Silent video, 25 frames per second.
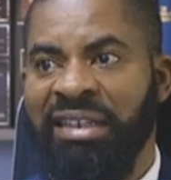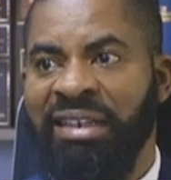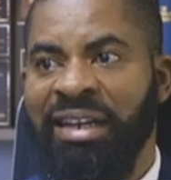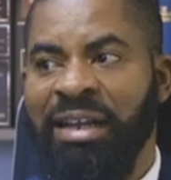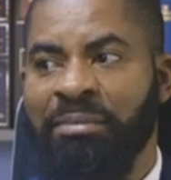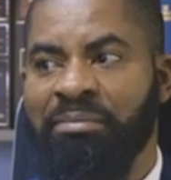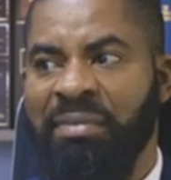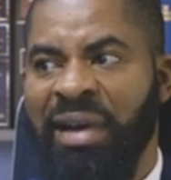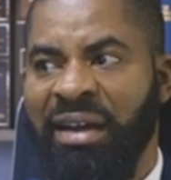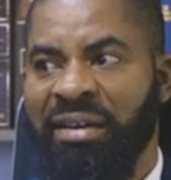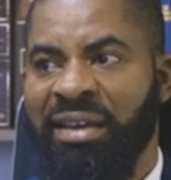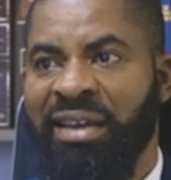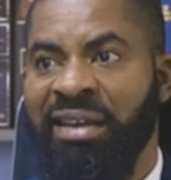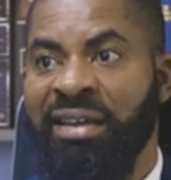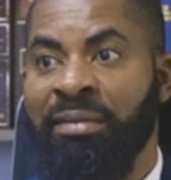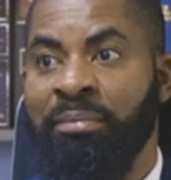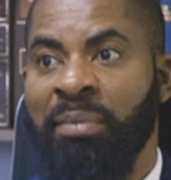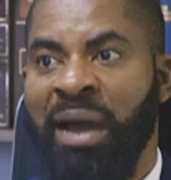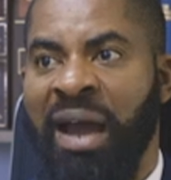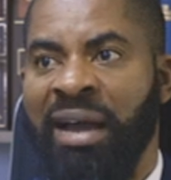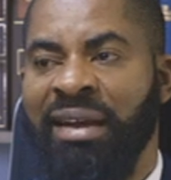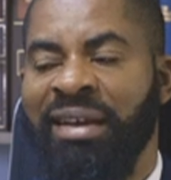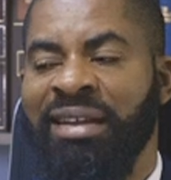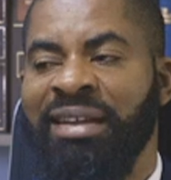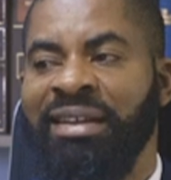
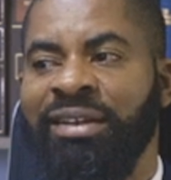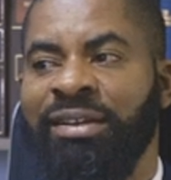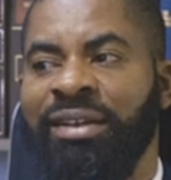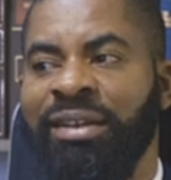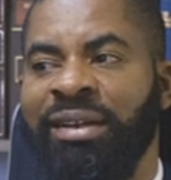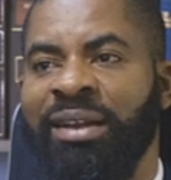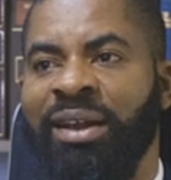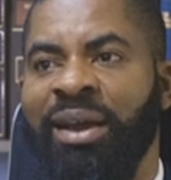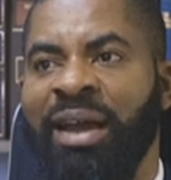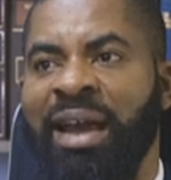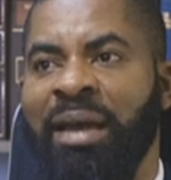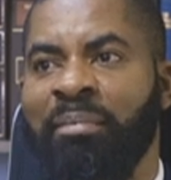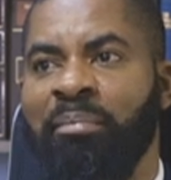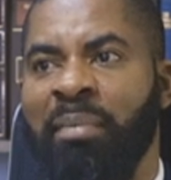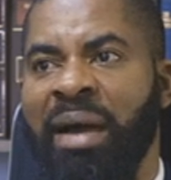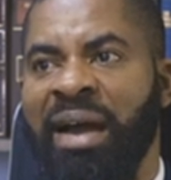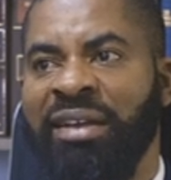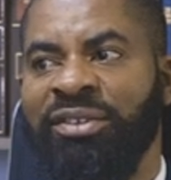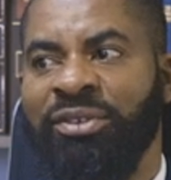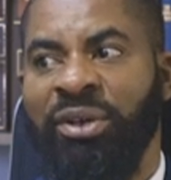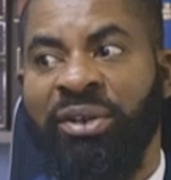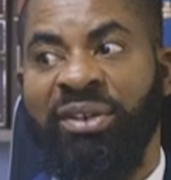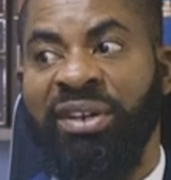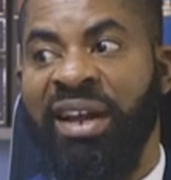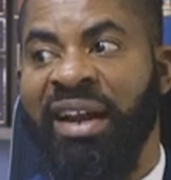and he didn't emerge
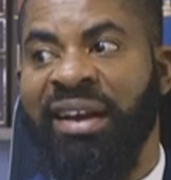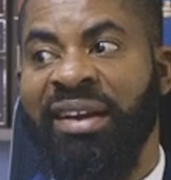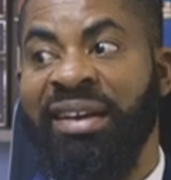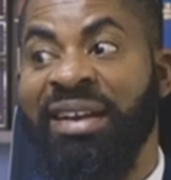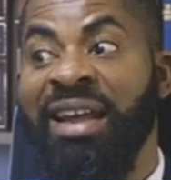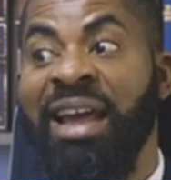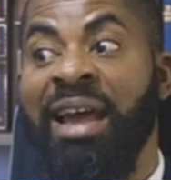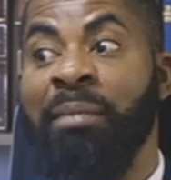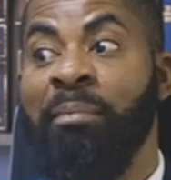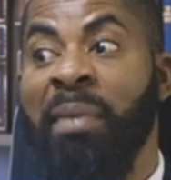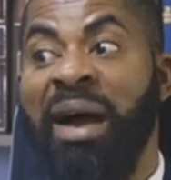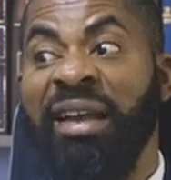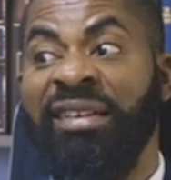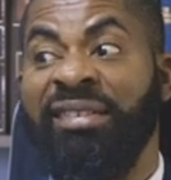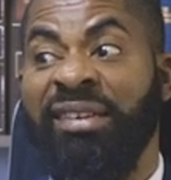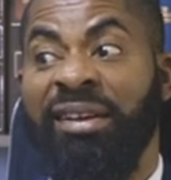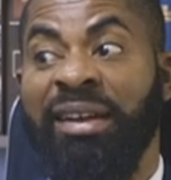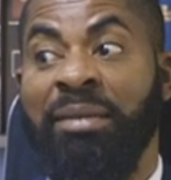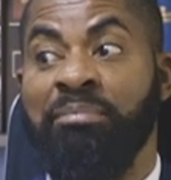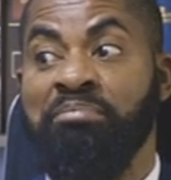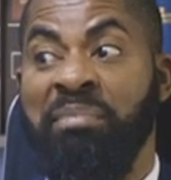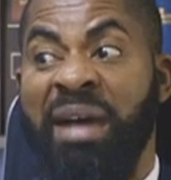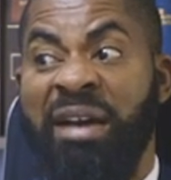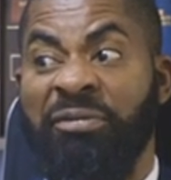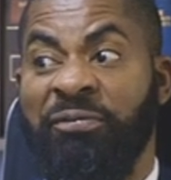ordinarily, he emerged in a
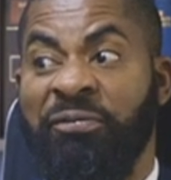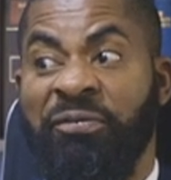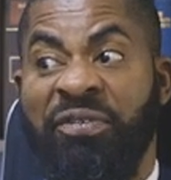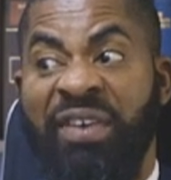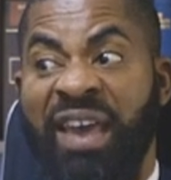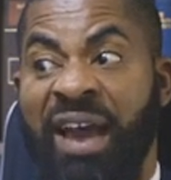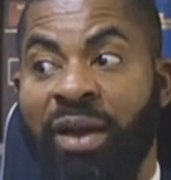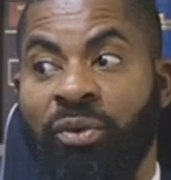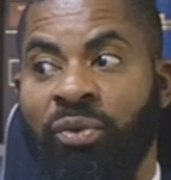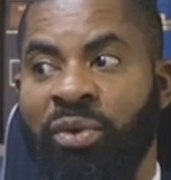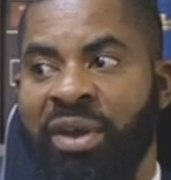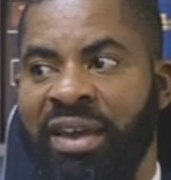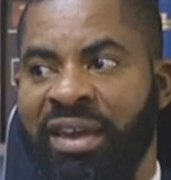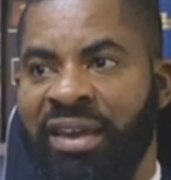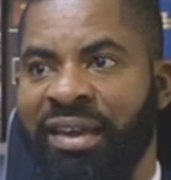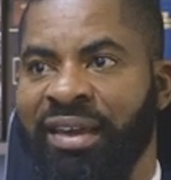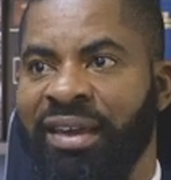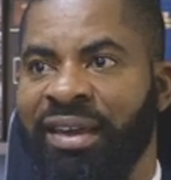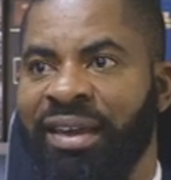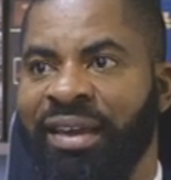mafia way.